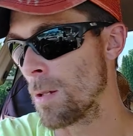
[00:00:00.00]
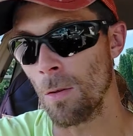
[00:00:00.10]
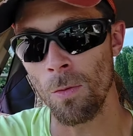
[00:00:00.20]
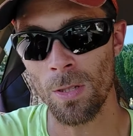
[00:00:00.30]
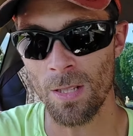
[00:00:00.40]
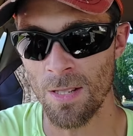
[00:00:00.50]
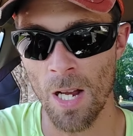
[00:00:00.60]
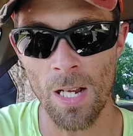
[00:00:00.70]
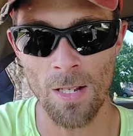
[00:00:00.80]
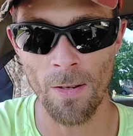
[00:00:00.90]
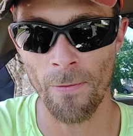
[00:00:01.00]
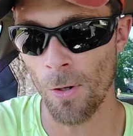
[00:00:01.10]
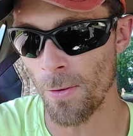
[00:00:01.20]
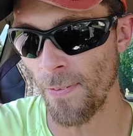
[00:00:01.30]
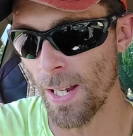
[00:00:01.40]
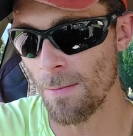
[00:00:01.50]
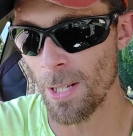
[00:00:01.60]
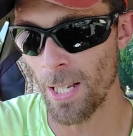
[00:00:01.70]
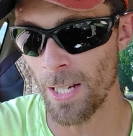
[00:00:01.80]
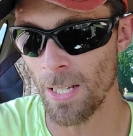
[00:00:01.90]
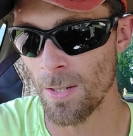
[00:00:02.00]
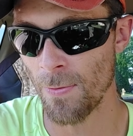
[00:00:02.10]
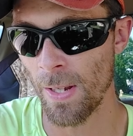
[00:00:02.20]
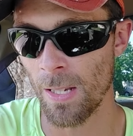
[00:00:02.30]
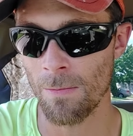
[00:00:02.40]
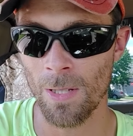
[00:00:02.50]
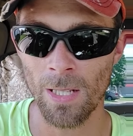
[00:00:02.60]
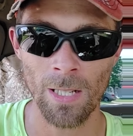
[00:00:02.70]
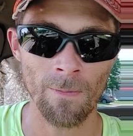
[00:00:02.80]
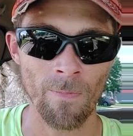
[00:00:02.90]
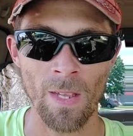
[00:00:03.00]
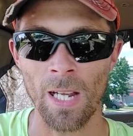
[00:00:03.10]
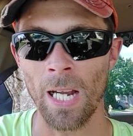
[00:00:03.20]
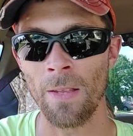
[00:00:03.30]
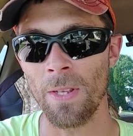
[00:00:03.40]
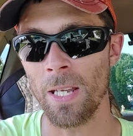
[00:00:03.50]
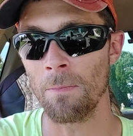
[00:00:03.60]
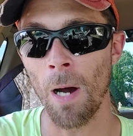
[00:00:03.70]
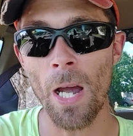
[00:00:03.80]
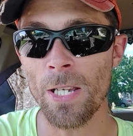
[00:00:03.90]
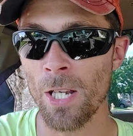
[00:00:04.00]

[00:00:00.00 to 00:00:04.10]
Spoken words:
with the size of our family and his family, and then my